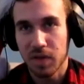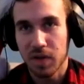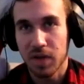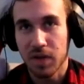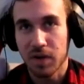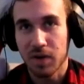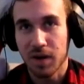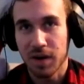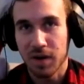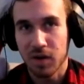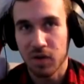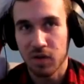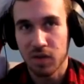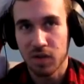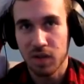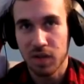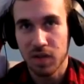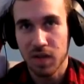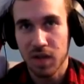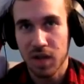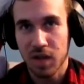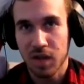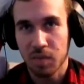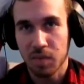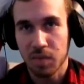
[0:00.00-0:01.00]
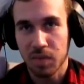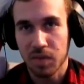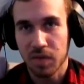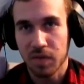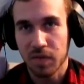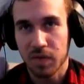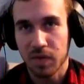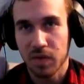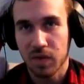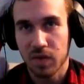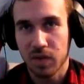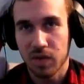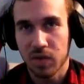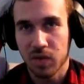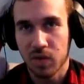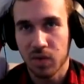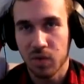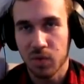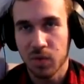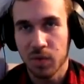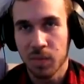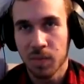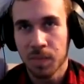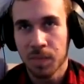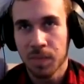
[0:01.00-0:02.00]
it's a Nutcracker Zenyatta specifically,
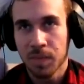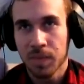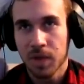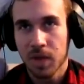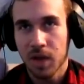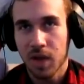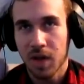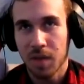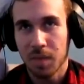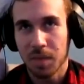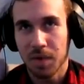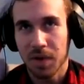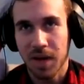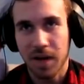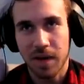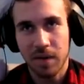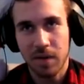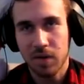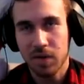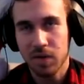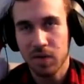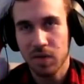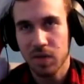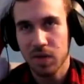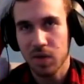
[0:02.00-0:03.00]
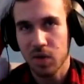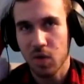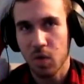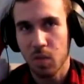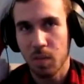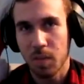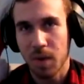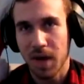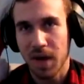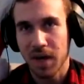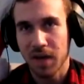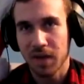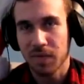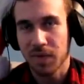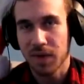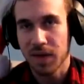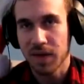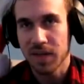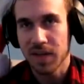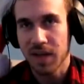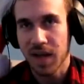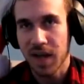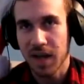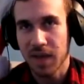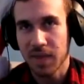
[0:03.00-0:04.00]
too. Uh, but I honestly don't mind if
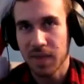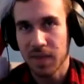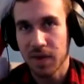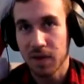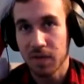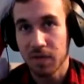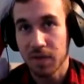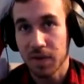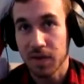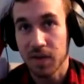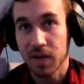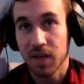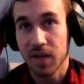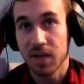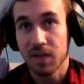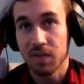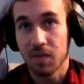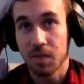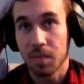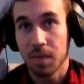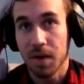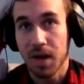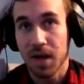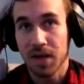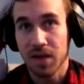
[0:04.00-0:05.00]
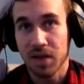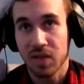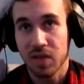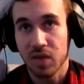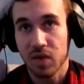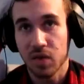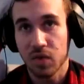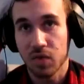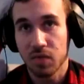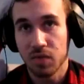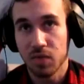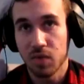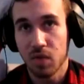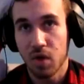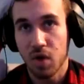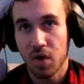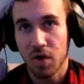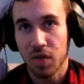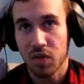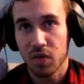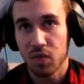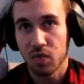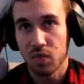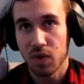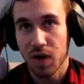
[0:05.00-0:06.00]
I died there. In fact, I didn't even mind necessarily if we
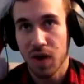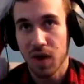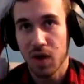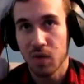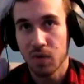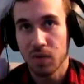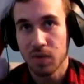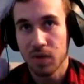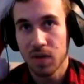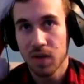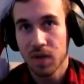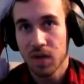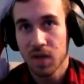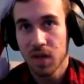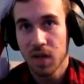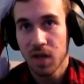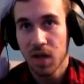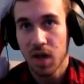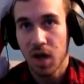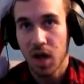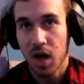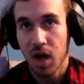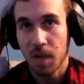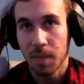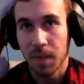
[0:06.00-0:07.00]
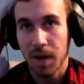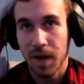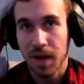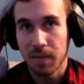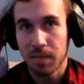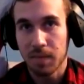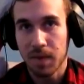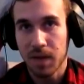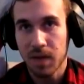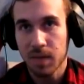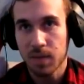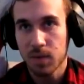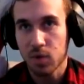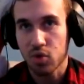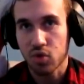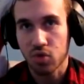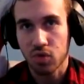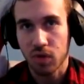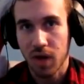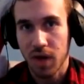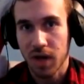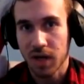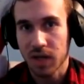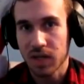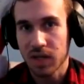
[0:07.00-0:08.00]
lost the round. Um, I may be
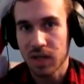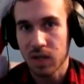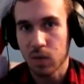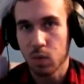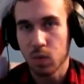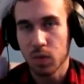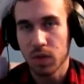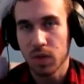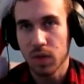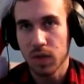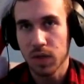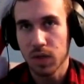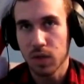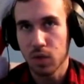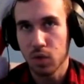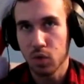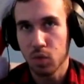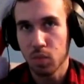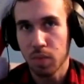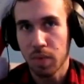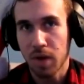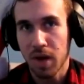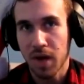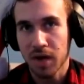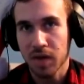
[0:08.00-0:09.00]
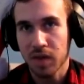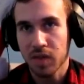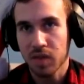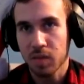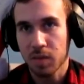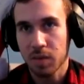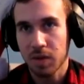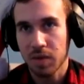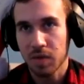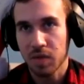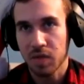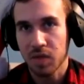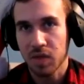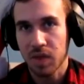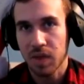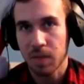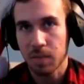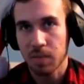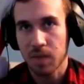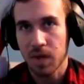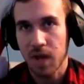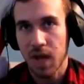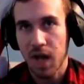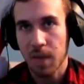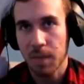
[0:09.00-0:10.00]
trying to get weekly loot boxes, but at the
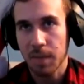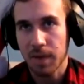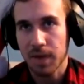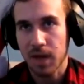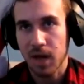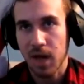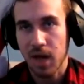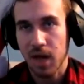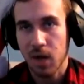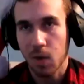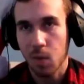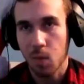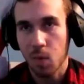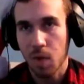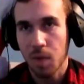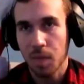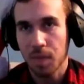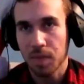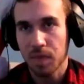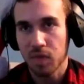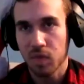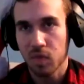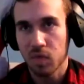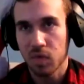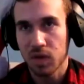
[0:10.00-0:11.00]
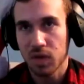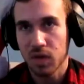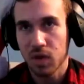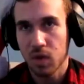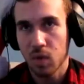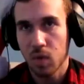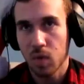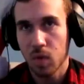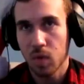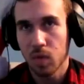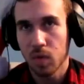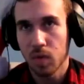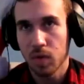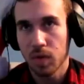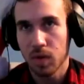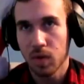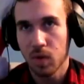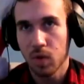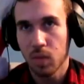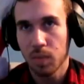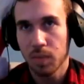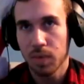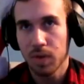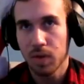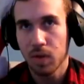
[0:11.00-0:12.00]
same time, I kind of want this video a
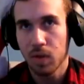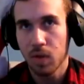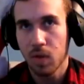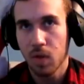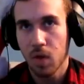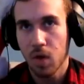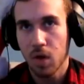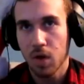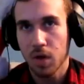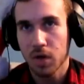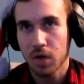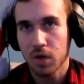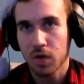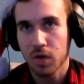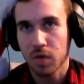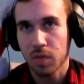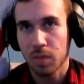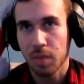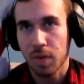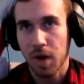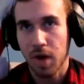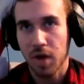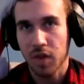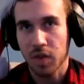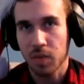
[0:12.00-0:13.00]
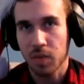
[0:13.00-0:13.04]
little bit longer as